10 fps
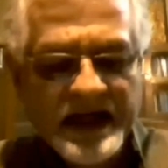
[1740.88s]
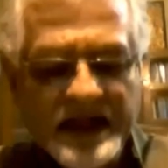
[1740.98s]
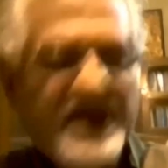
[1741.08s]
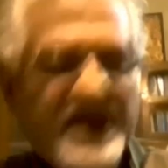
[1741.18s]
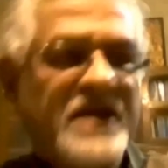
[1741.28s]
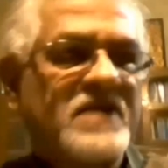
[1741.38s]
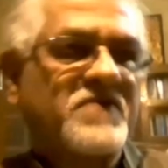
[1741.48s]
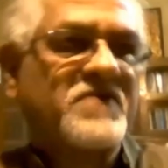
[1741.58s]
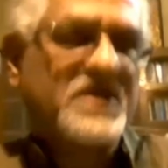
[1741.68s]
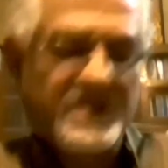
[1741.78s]
kind of
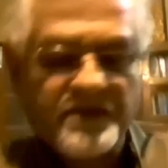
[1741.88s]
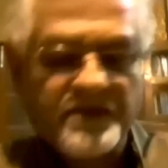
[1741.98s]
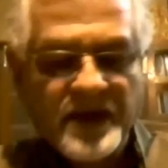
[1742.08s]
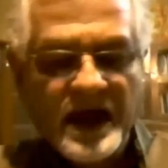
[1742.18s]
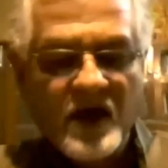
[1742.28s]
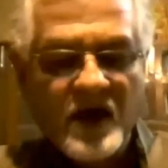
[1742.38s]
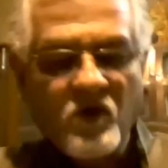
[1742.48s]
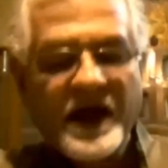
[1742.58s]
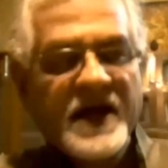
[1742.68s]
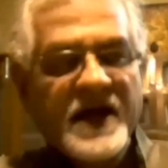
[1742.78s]
system,
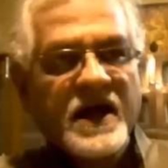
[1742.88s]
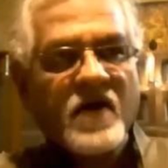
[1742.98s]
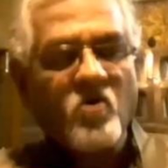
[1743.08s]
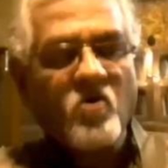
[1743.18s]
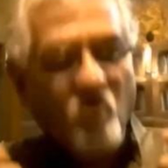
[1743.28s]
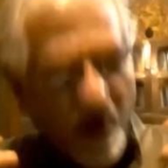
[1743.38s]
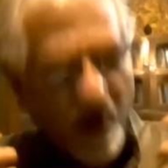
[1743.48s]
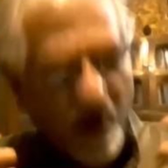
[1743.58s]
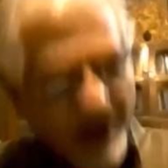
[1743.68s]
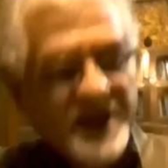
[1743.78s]
where at
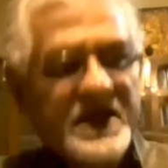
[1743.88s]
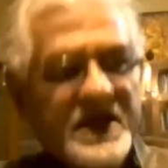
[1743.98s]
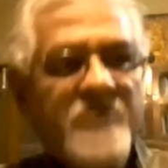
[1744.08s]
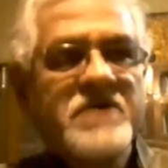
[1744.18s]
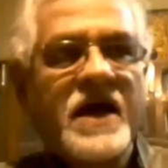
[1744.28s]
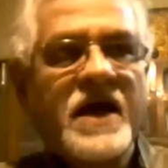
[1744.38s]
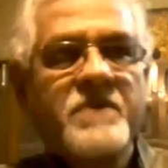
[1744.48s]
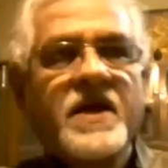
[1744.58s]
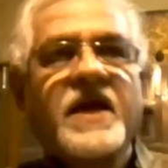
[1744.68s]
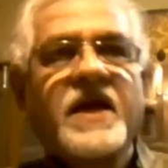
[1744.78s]
one and the same time,
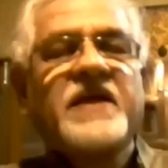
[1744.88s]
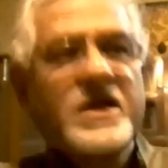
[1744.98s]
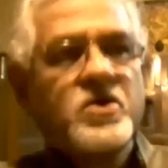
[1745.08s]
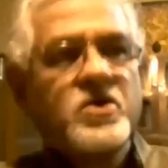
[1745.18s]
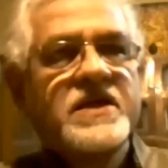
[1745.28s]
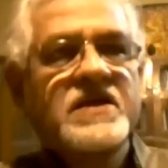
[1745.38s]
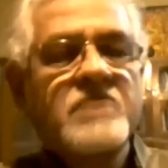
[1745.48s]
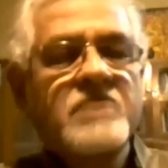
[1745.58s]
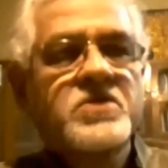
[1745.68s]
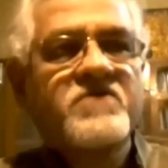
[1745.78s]
it actually
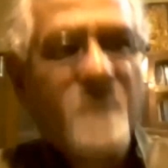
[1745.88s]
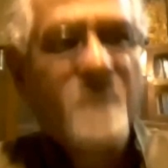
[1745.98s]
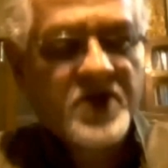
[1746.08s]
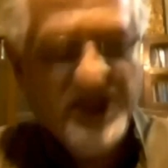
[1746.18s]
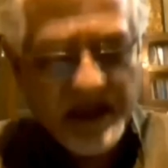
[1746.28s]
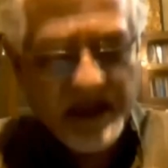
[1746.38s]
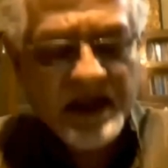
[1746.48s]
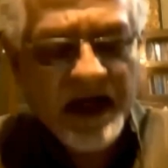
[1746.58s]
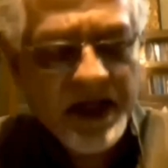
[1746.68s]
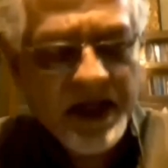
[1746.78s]
seems to foster, this
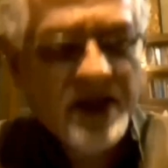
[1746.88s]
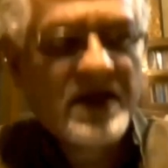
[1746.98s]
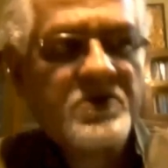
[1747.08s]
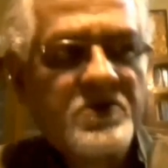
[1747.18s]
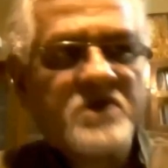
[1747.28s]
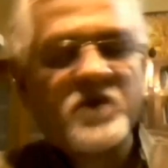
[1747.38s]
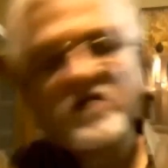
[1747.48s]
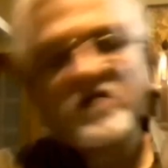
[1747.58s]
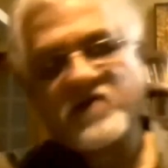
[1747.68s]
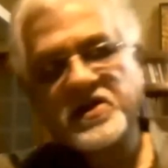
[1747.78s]
culture seems to
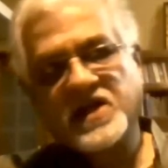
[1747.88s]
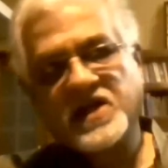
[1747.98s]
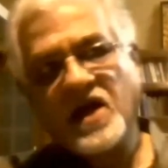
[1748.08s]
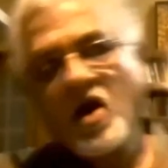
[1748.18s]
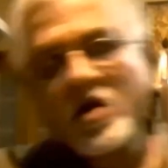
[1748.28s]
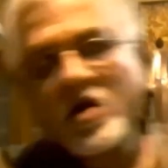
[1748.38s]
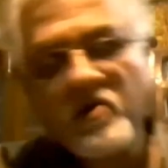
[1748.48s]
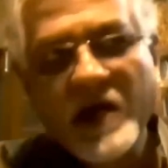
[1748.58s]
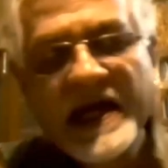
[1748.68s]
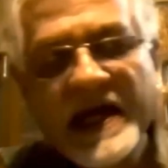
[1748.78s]
foster, on the
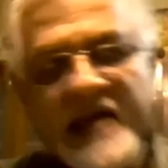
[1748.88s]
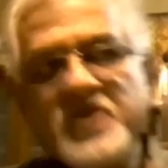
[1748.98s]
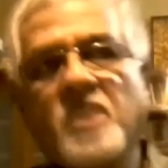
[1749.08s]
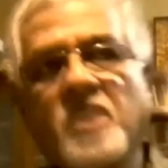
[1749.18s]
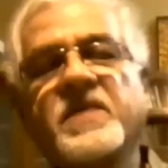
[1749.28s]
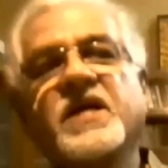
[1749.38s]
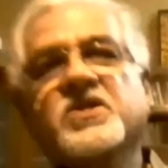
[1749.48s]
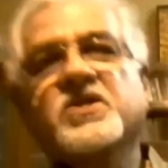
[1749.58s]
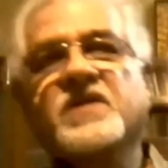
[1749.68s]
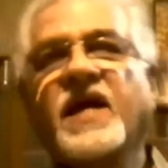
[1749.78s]
one hand,
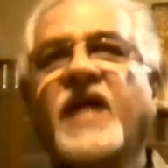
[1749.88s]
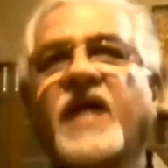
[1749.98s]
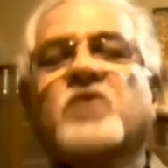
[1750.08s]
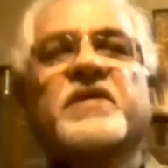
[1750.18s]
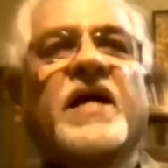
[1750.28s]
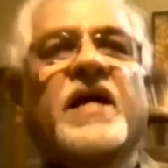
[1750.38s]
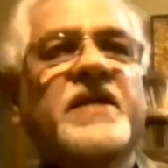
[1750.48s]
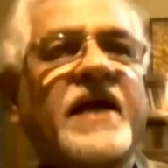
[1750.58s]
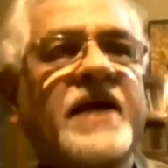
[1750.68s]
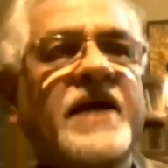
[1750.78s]
domination, and on the other
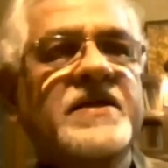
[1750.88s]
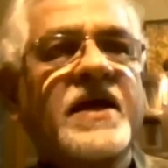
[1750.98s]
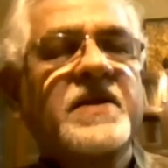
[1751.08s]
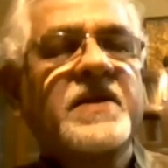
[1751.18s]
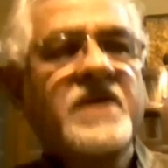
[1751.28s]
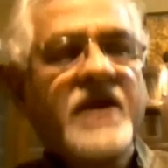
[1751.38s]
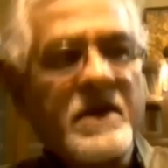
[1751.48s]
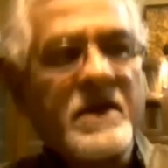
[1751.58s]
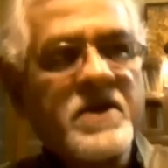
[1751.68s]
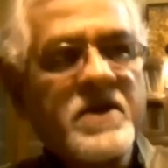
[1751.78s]
hand, the
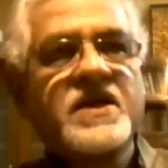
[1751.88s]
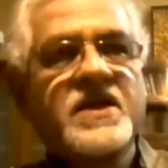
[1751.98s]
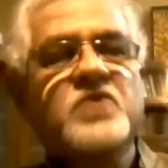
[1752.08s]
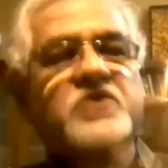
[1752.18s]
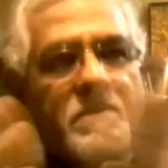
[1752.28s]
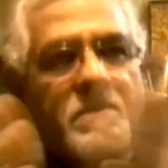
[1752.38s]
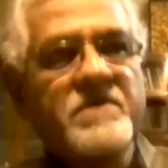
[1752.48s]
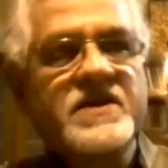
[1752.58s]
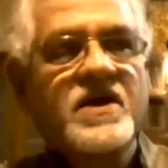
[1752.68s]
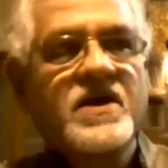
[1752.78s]
ability to
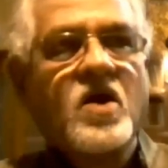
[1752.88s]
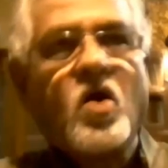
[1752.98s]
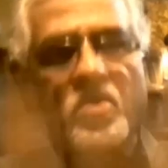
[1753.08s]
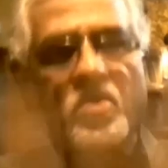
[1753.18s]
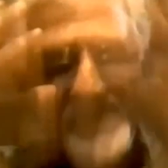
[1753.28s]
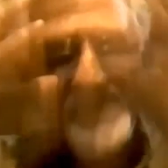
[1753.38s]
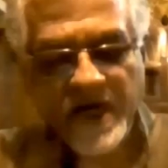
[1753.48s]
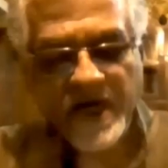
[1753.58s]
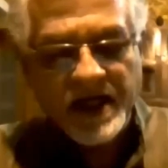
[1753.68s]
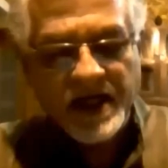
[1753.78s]
submit, or the
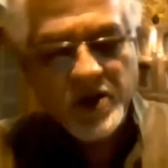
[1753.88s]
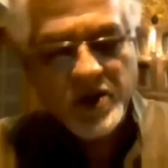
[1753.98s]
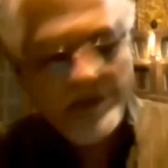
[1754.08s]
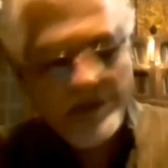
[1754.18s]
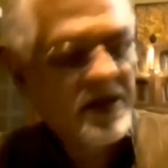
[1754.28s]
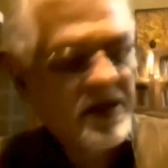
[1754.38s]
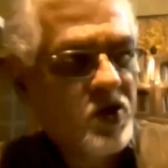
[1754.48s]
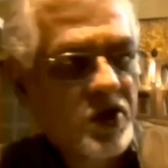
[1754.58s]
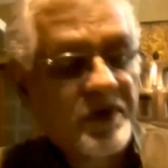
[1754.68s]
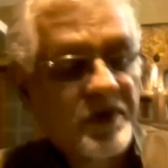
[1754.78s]
learning to submit, so
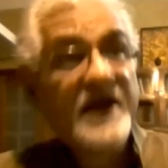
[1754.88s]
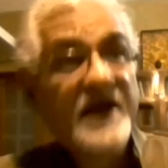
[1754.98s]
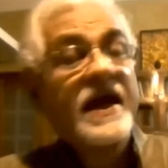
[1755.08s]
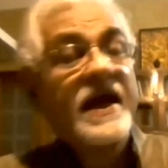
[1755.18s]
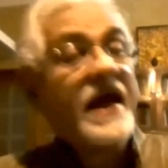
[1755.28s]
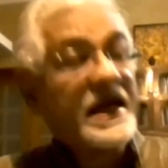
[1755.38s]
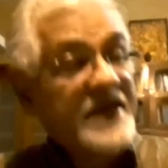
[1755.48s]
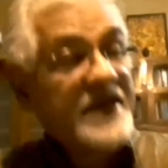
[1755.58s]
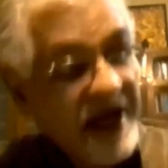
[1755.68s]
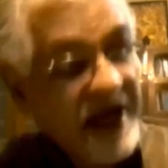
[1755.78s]
to speak. And
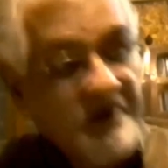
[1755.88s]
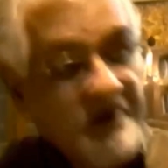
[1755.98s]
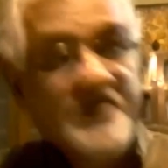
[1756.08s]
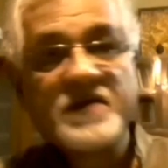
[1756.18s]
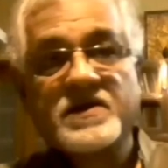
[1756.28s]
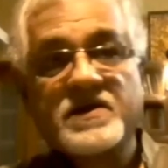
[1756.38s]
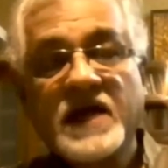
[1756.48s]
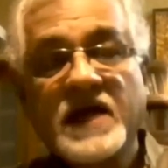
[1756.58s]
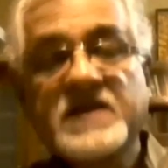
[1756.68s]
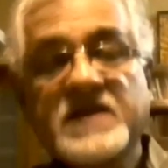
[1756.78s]
it addresses,
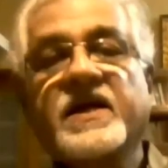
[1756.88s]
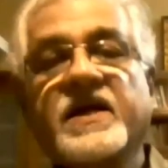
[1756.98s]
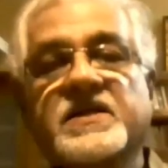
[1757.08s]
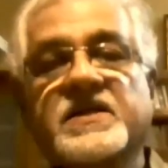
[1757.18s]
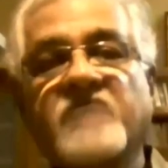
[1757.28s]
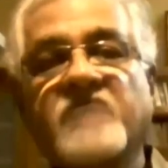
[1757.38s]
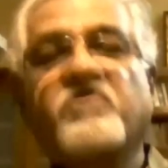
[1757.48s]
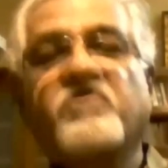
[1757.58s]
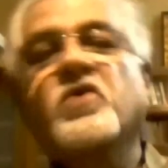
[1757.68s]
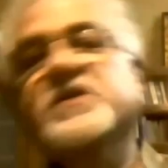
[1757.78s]
it targets, it
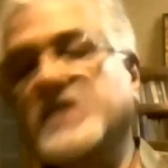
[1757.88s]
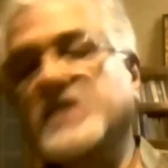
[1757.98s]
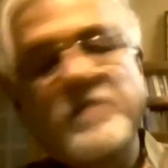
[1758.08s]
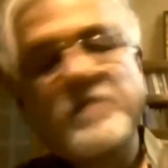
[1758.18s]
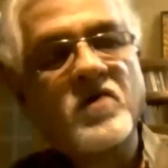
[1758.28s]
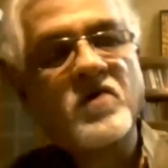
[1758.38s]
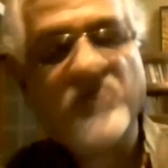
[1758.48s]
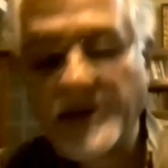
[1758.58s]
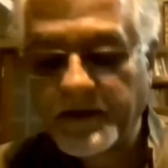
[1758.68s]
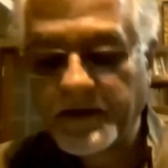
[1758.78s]
focuses upon
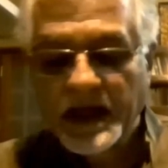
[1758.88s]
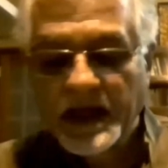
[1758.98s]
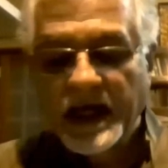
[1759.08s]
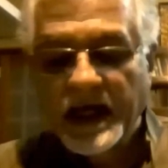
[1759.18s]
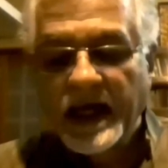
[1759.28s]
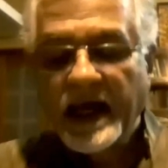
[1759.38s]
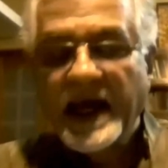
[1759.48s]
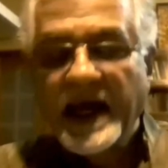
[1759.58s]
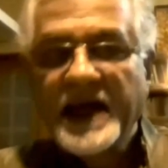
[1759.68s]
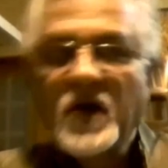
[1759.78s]
women.
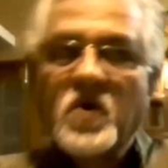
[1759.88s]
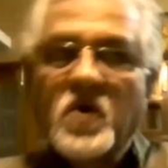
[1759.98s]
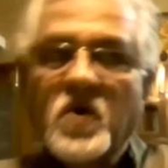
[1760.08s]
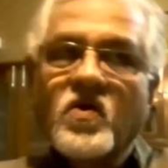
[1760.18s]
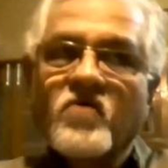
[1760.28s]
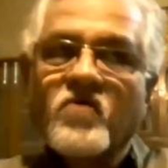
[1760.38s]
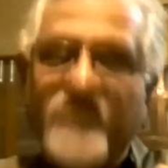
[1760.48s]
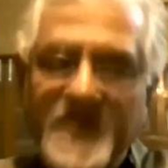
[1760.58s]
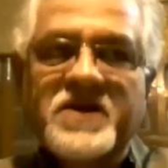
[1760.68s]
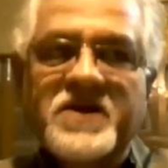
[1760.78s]
Now,
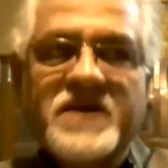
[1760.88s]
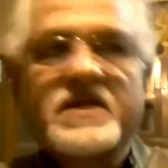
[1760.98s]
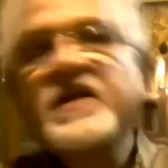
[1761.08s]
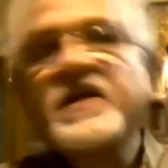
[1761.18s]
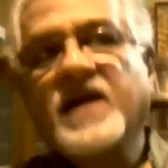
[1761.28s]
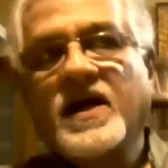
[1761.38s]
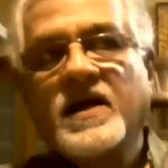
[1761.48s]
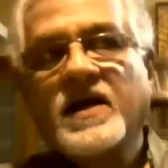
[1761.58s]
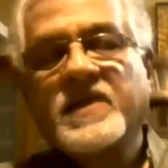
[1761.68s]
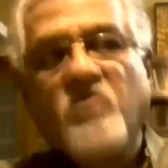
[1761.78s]
very interesting here
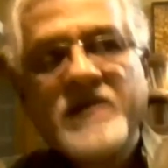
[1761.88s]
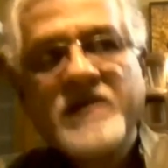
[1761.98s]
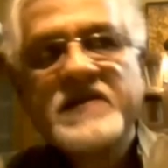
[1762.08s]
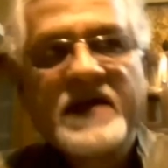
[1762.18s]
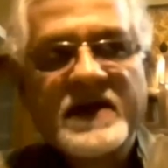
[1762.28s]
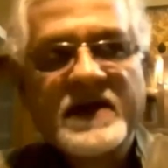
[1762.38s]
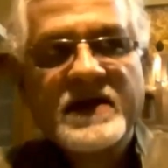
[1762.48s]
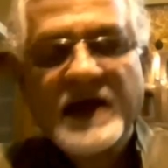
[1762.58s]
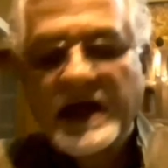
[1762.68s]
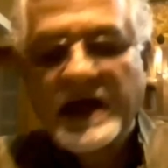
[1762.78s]
that once again,
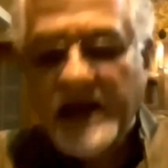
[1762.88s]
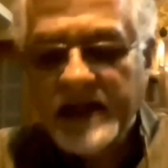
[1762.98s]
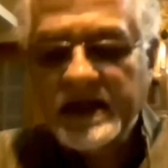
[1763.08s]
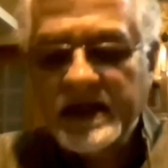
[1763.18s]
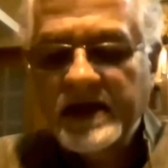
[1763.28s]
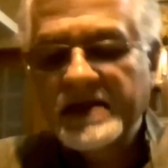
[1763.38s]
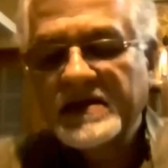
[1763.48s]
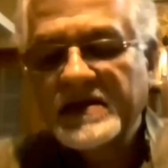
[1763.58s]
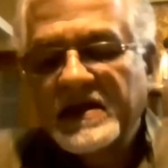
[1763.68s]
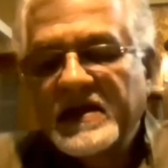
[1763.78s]
culture is
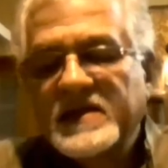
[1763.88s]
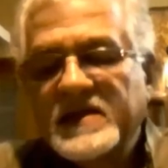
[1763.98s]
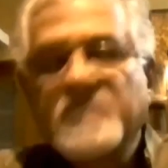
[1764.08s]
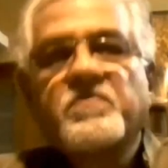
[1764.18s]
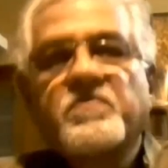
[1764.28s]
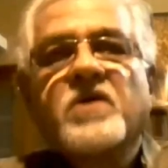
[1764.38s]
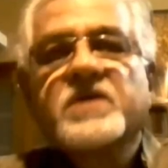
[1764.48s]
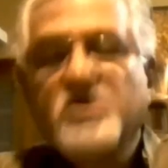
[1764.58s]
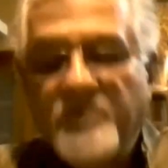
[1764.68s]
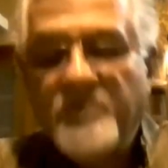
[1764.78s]
seen as an
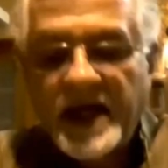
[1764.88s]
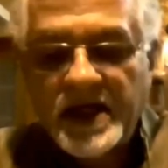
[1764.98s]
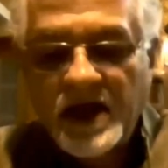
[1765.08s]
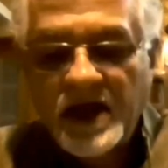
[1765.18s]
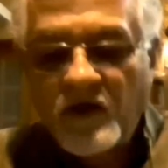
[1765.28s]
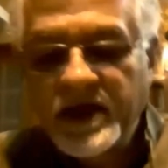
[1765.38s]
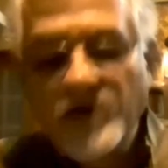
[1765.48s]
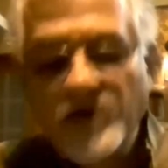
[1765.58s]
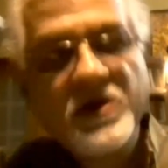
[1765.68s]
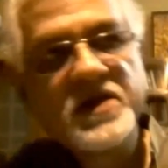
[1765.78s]
important domain
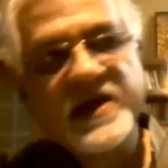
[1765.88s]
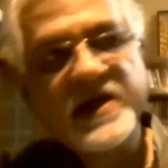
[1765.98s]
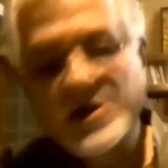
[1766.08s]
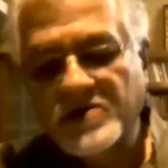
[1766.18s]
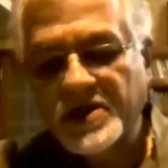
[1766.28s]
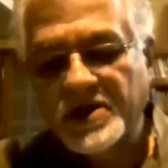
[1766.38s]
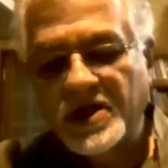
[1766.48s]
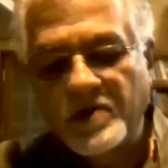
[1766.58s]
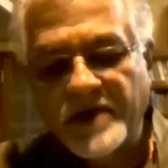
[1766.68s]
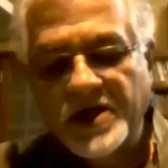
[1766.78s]
within which there is
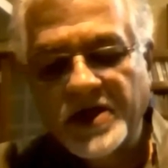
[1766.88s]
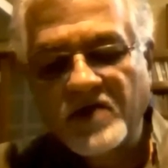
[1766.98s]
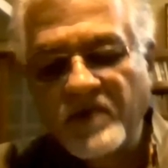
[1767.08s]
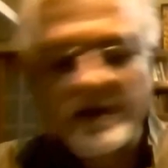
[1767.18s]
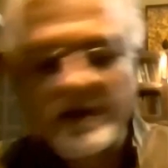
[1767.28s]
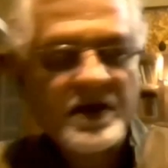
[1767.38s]
structured oppression of women